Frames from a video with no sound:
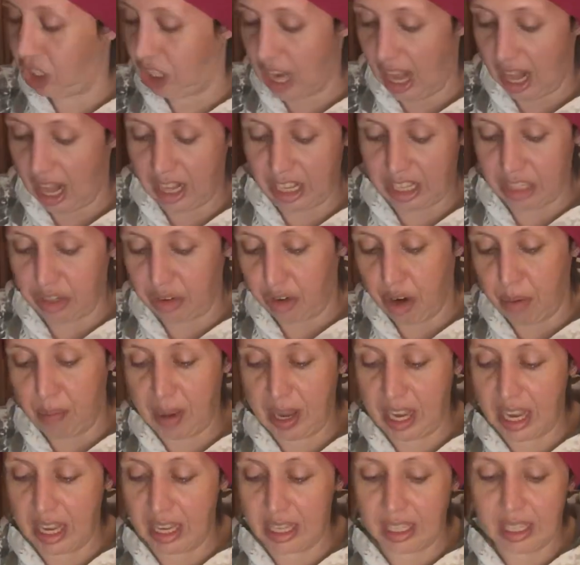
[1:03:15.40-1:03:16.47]
jealous
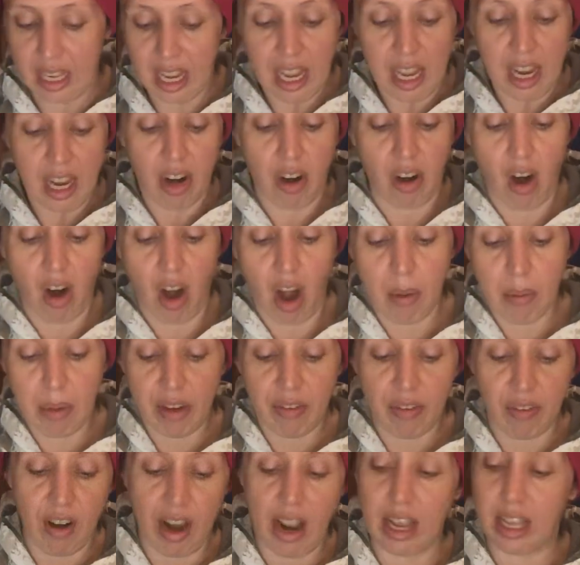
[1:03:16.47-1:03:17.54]
groupies, karmic
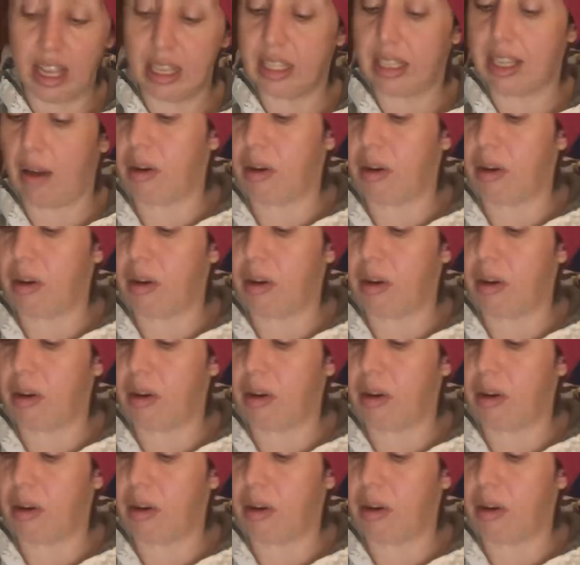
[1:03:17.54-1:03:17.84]
friends that